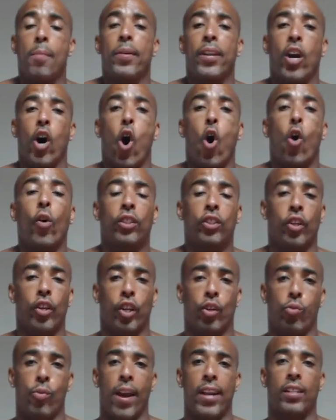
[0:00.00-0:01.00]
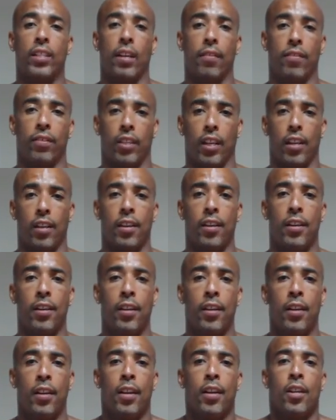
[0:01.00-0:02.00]
You're limited only to your
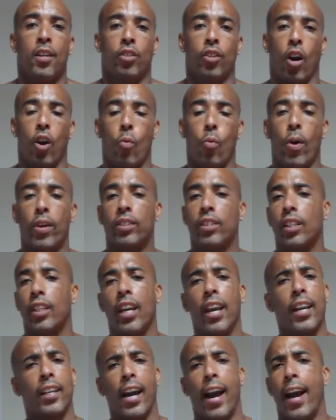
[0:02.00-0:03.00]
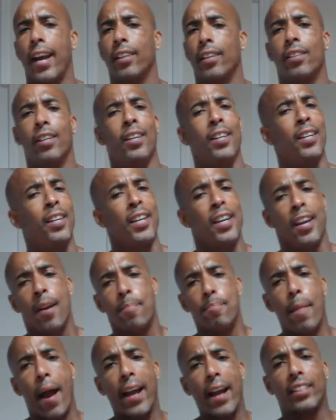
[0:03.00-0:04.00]
creativity. So once again, guys,
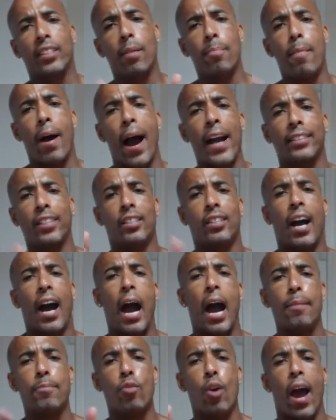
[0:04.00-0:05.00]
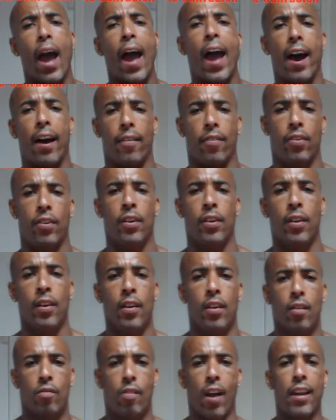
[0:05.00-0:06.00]
maximize the time you have,
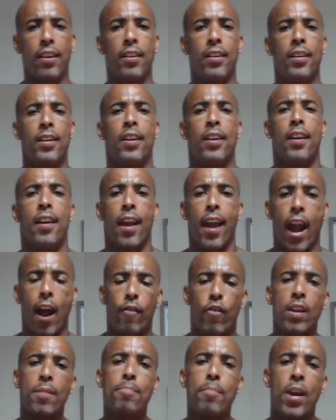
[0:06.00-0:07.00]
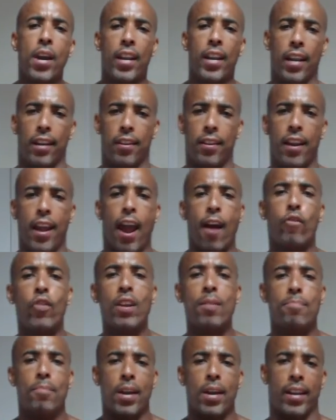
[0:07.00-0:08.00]
right? Every minute,
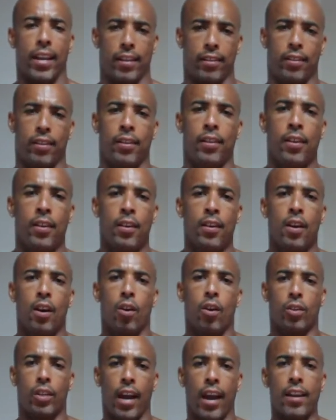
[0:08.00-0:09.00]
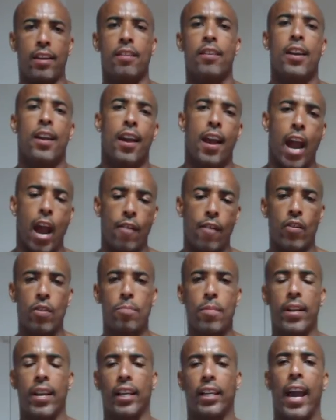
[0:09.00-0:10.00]
every minute, okay?
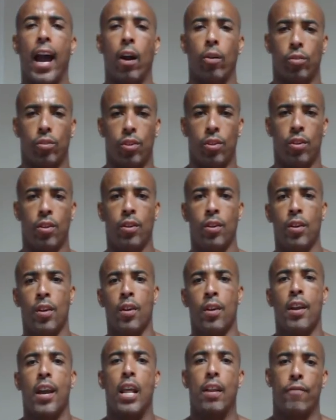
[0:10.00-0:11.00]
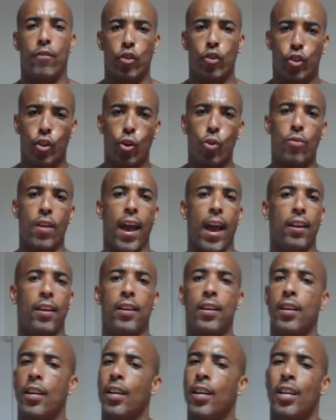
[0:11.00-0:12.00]
Every minute counts. And if you do
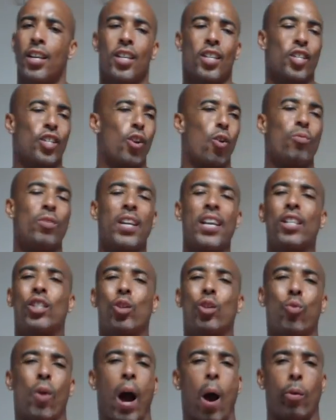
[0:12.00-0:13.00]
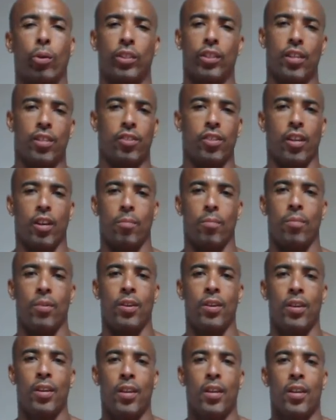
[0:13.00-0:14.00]
that, you don't need two hours in the
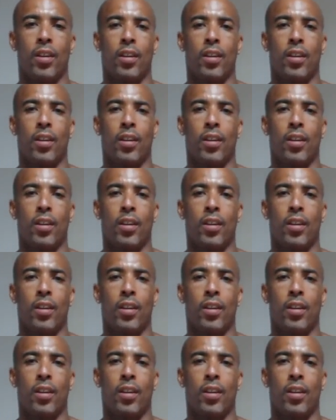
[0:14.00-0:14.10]
gym.